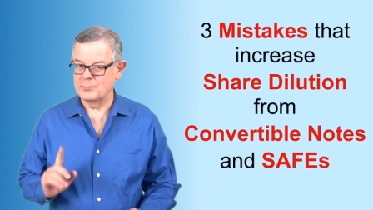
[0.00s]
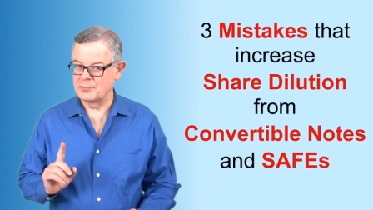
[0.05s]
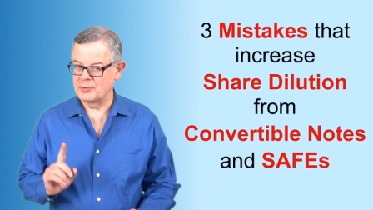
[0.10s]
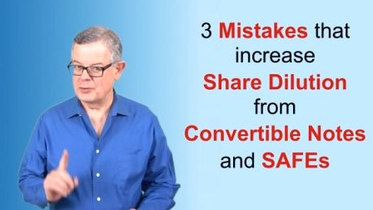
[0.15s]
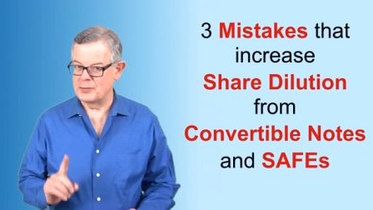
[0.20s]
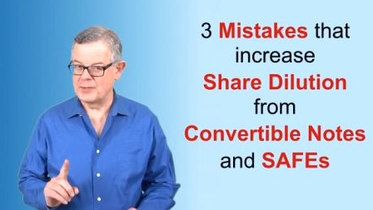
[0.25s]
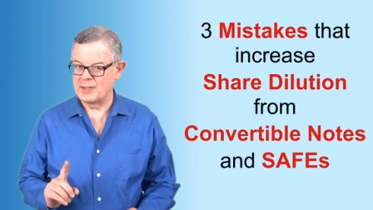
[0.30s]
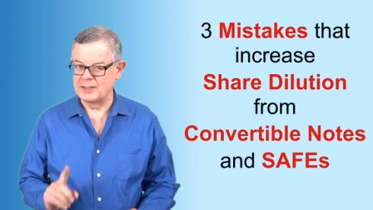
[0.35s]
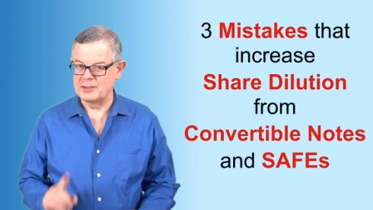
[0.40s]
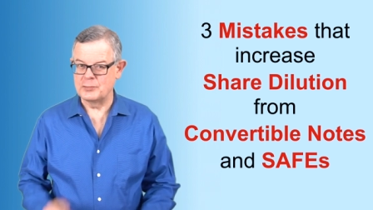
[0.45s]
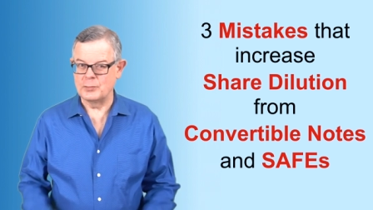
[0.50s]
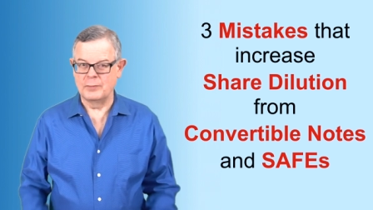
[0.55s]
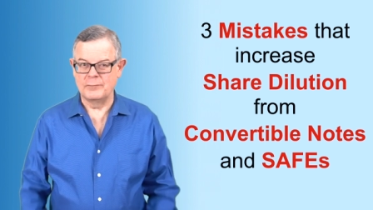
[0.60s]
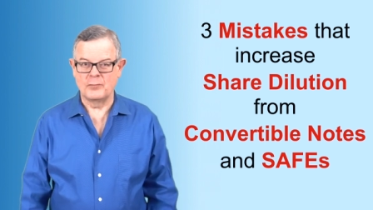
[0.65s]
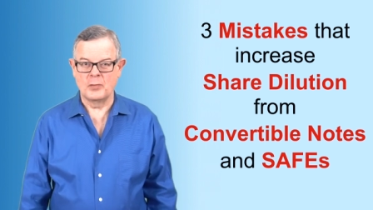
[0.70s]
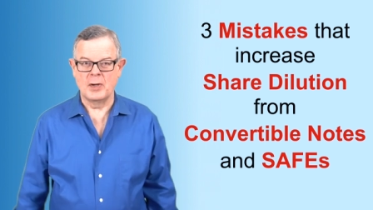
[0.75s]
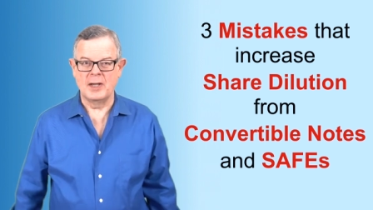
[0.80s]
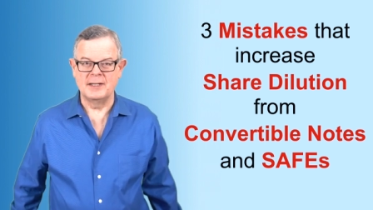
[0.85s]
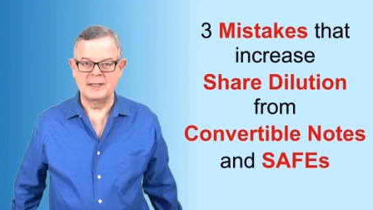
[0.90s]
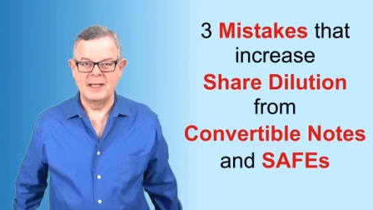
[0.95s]
good thing to
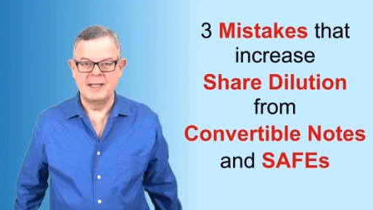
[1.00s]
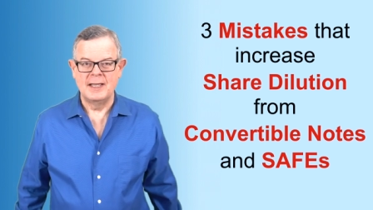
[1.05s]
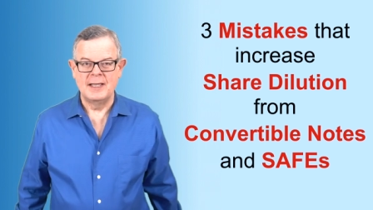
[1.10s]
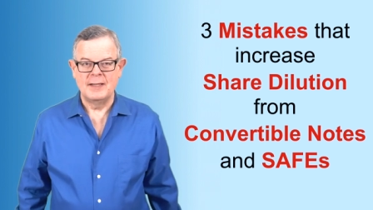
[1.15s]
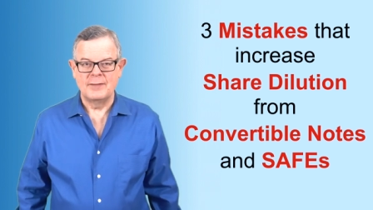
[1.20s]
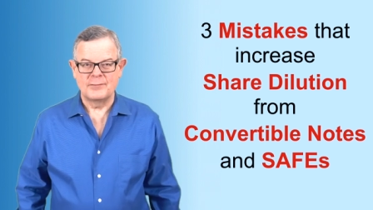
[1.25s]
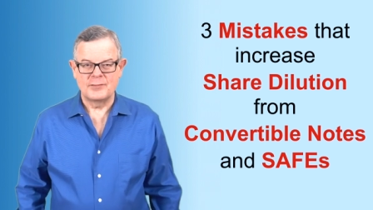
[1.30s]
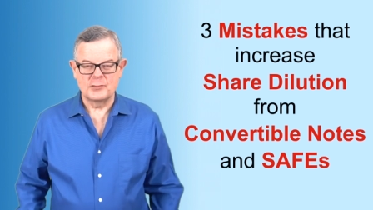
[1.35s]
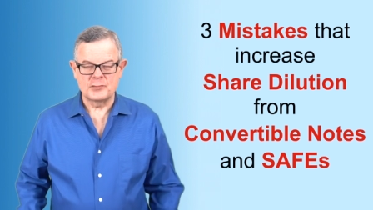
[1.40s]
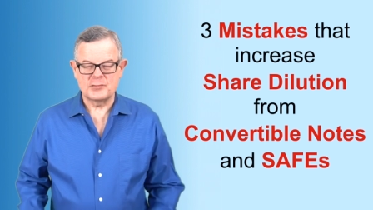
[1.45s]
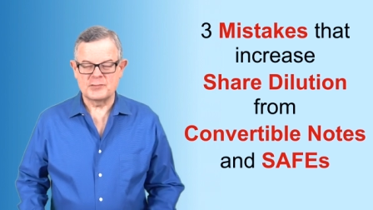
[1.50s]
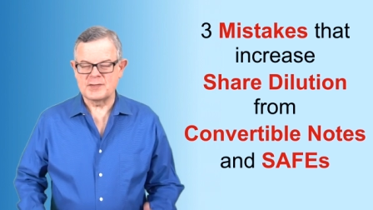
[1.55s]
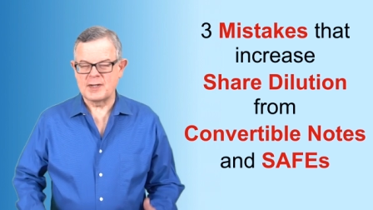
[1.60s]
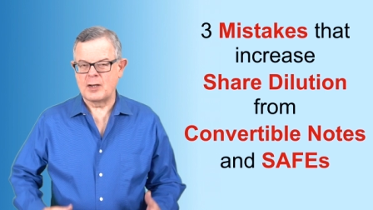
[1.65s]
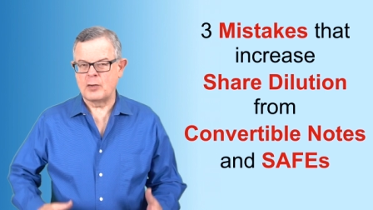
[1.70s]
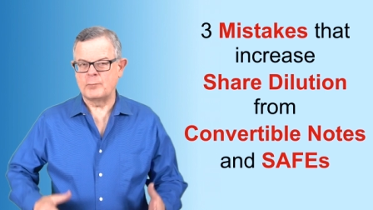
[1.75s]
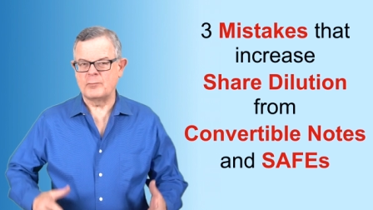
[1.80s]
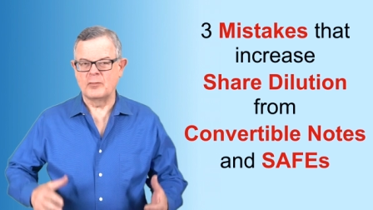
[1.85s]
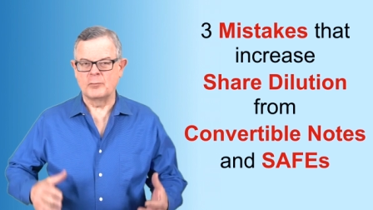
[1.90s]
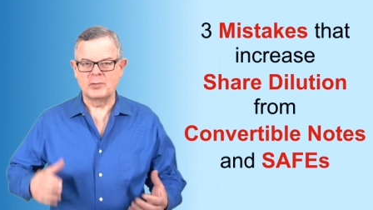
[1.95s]
avoid. If this was
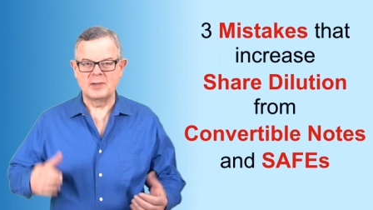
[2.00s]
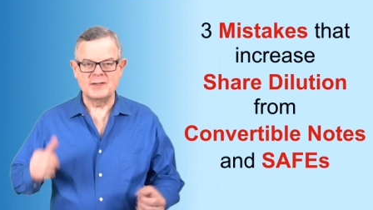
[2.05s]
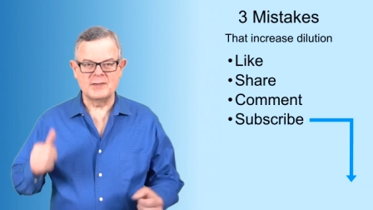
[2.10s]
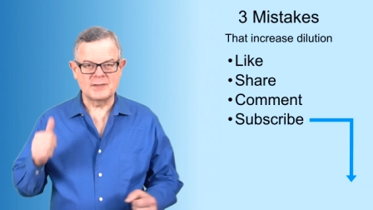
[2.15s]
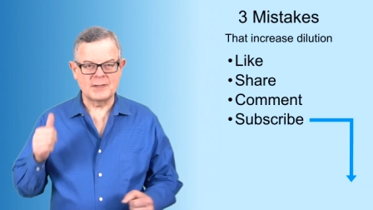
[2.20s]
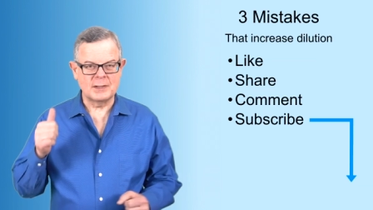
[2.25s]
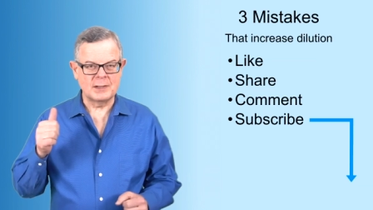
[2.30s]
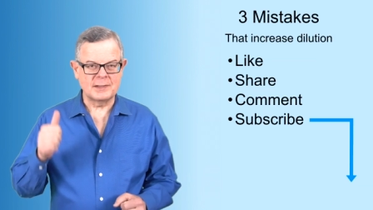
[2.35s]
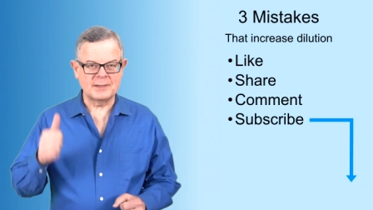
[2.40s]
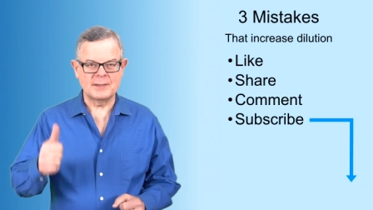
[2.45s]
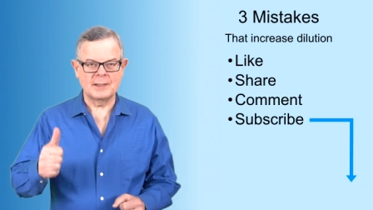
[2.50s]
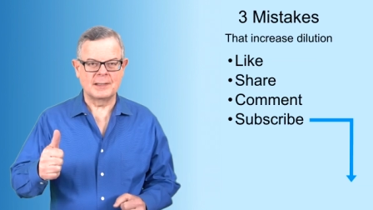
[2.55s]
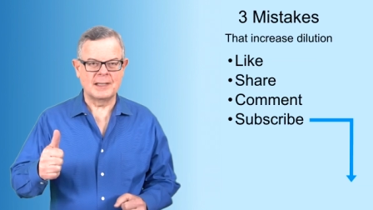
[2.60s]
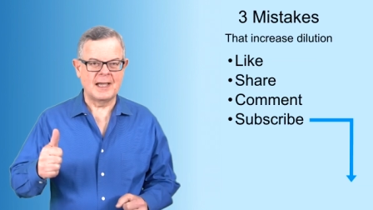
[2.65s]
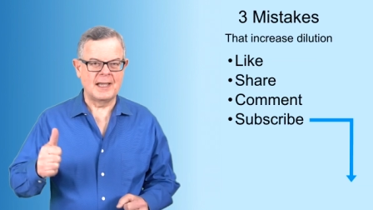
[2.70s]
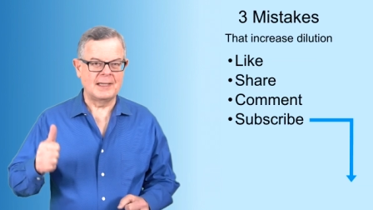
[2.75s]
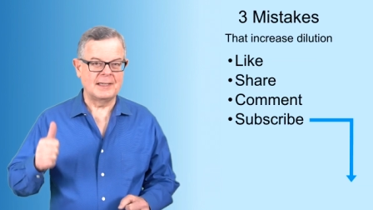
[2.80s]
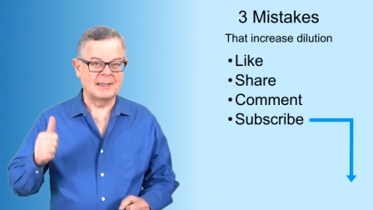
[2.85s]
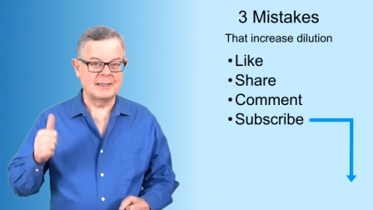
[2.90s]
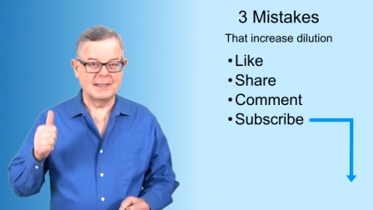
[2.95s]
helpful, please click the
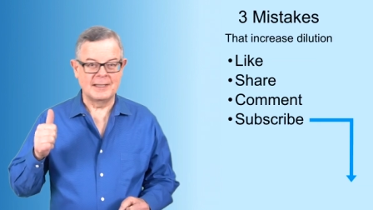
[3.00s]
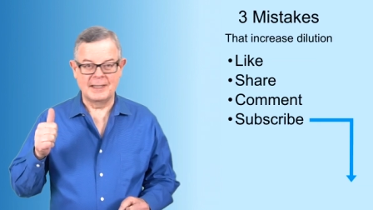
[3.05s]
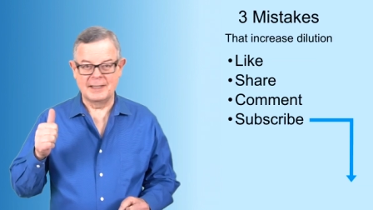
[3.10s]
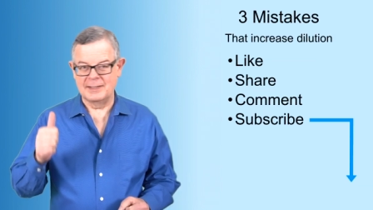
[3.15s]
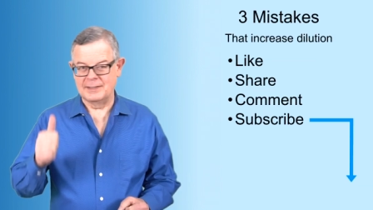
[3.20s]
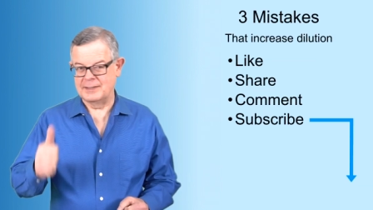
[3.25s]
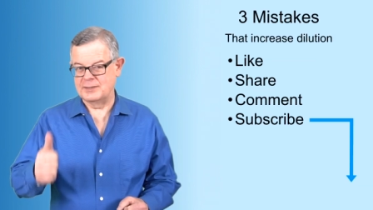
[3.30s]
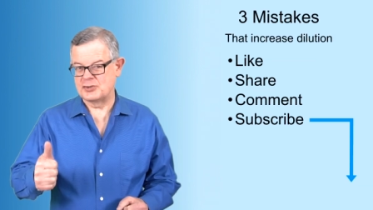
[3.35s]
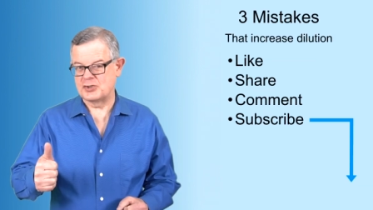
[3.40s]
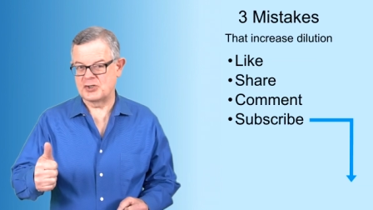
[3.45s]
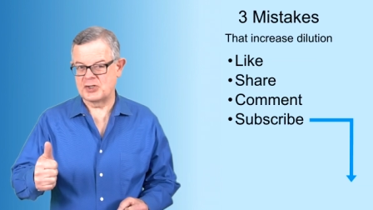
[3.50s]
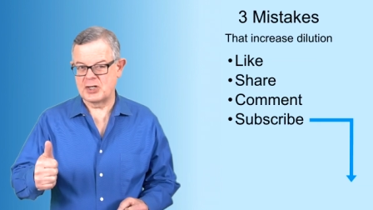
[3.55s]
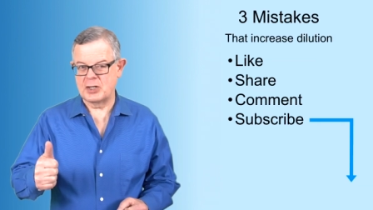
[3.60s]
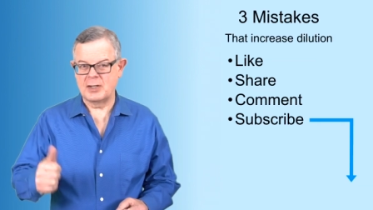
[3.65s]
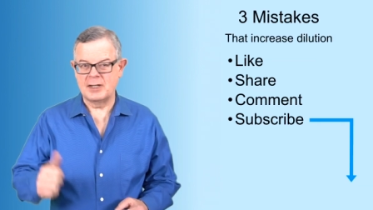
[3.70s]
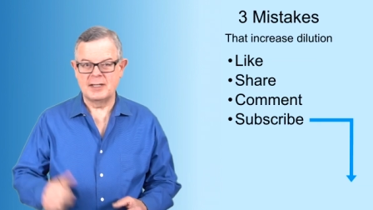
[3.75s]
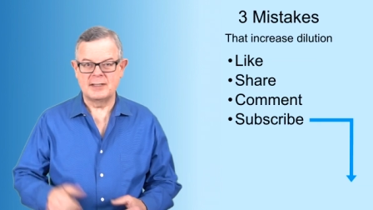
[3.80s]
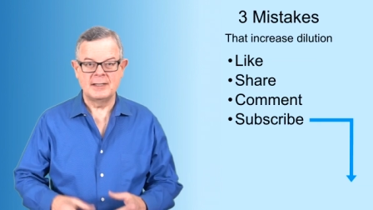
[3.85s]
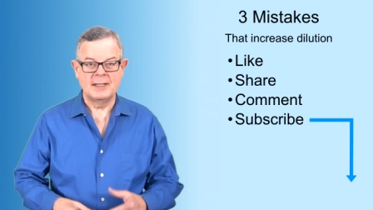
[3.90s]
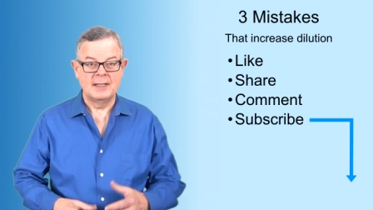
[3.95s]
like and
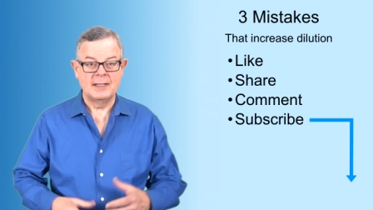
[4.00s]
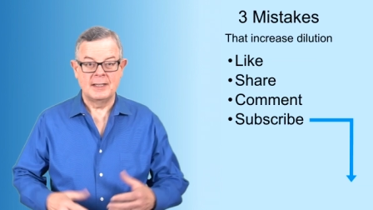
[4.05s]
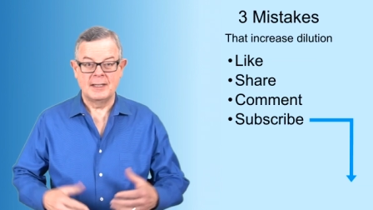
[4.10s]
share it.